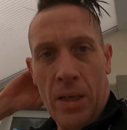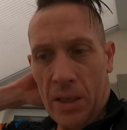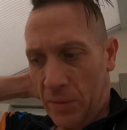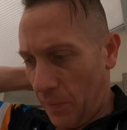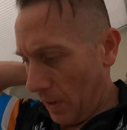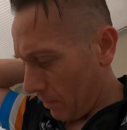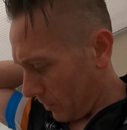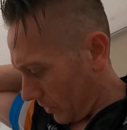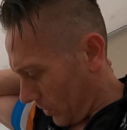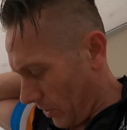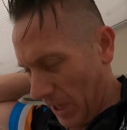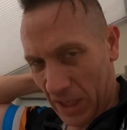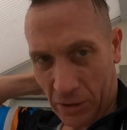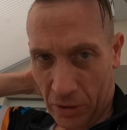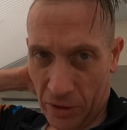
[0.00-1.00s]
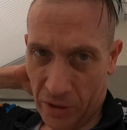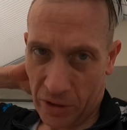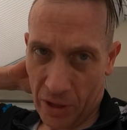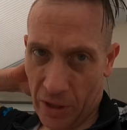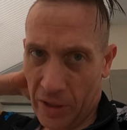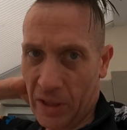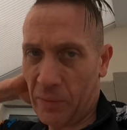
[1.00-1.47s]
as far as that's
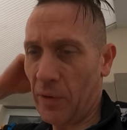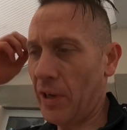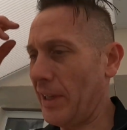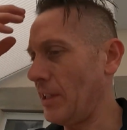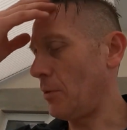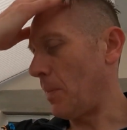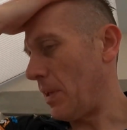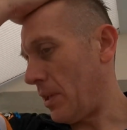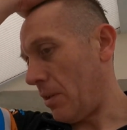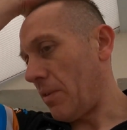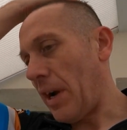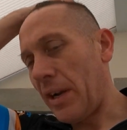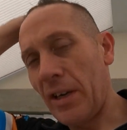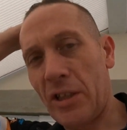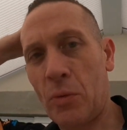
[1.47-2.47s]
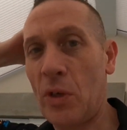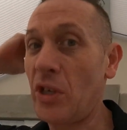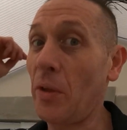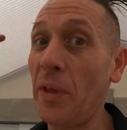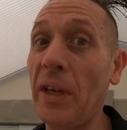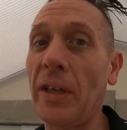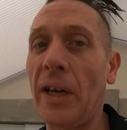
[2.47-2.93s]
concerned, it's for intermediate riders, which
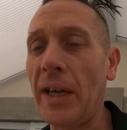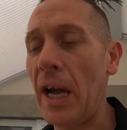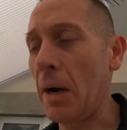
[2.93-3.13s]
I think I